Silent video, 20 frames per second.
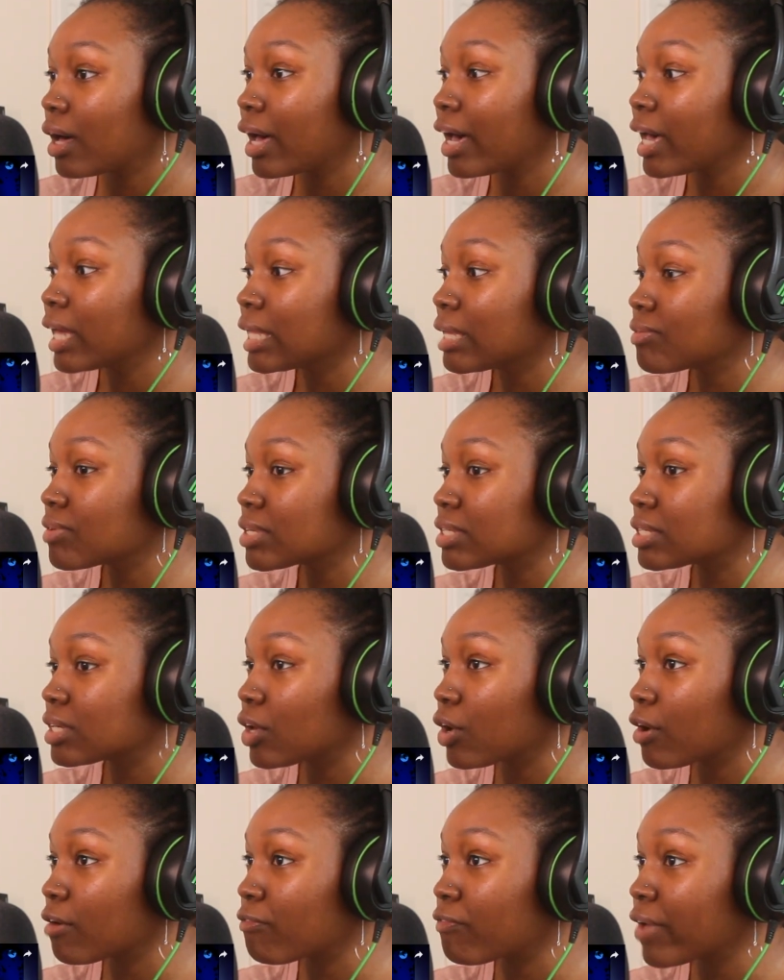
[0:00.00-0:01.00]
I ain't even
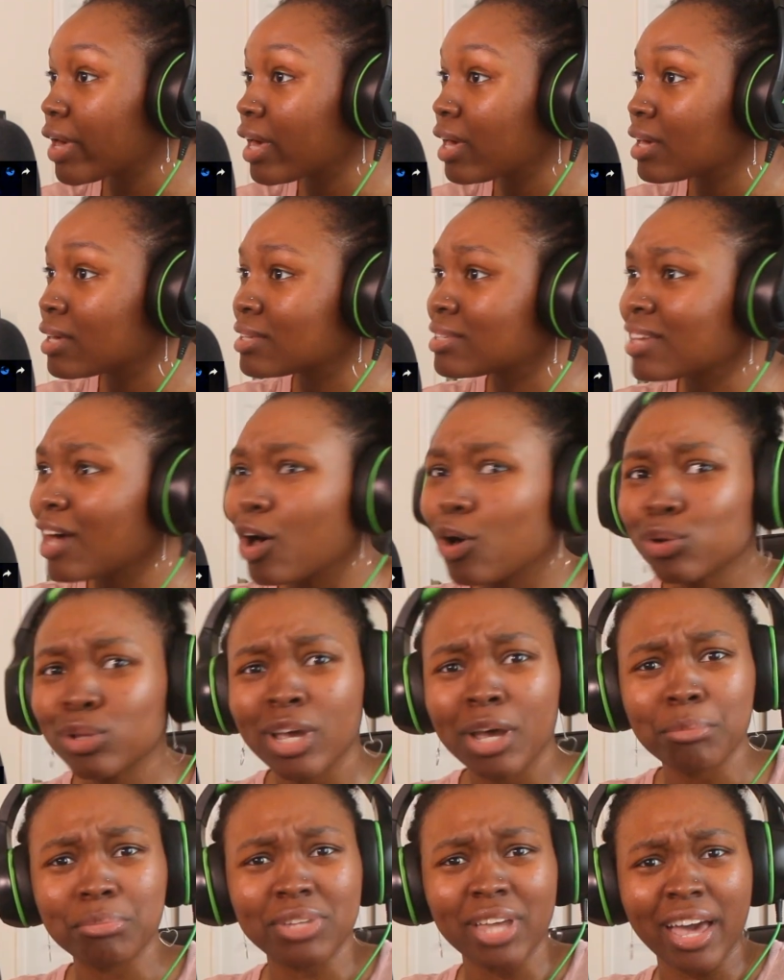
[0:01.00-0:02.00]
see her face.
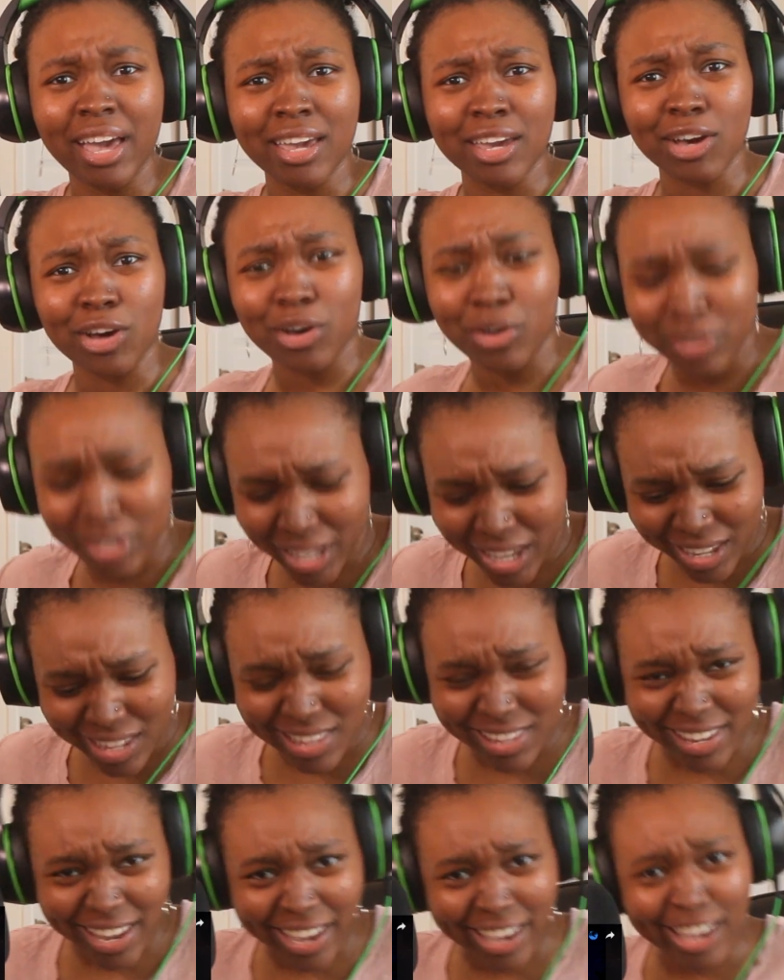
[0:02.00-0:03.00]
Hold up, Day-Young,
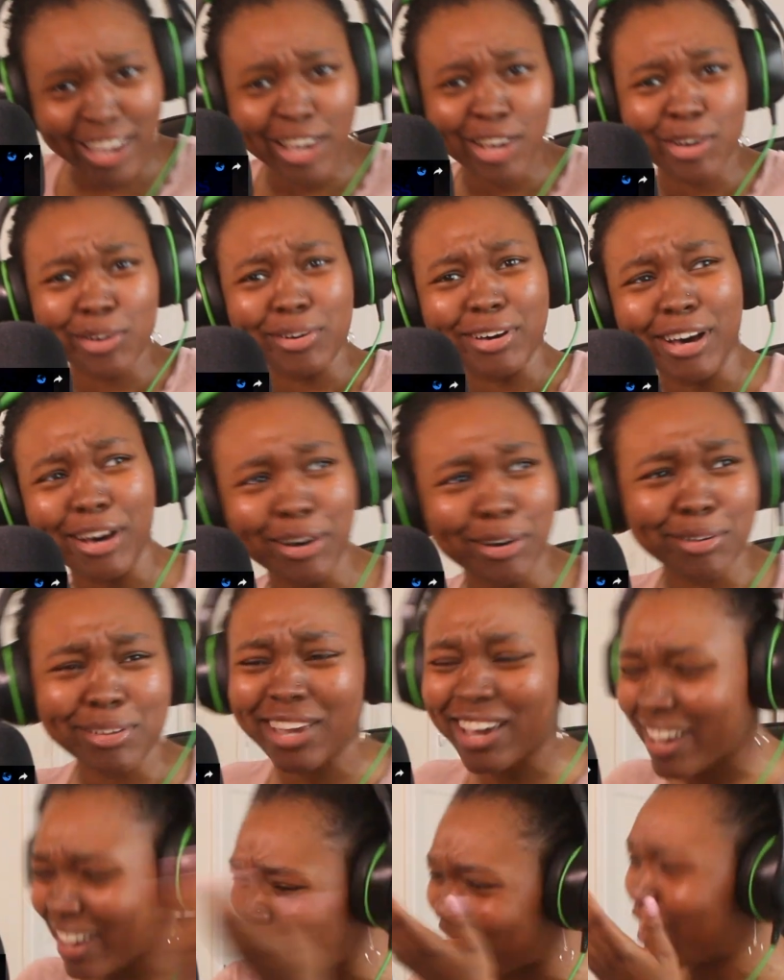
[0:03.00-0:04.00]
get down.
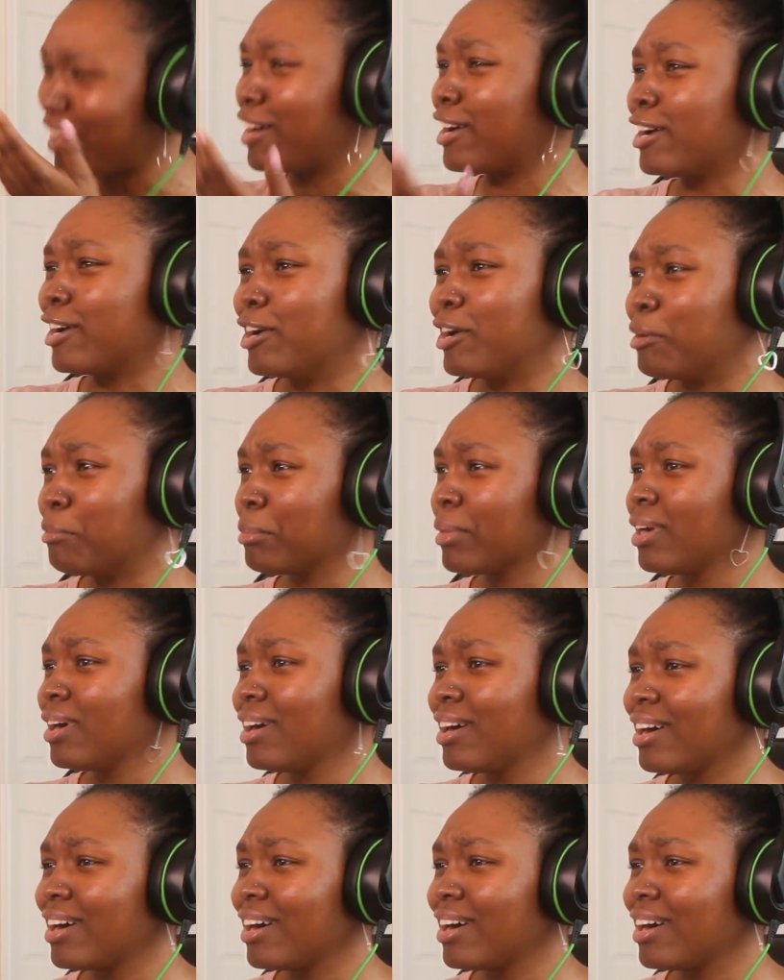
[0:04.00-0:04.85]
Hold up.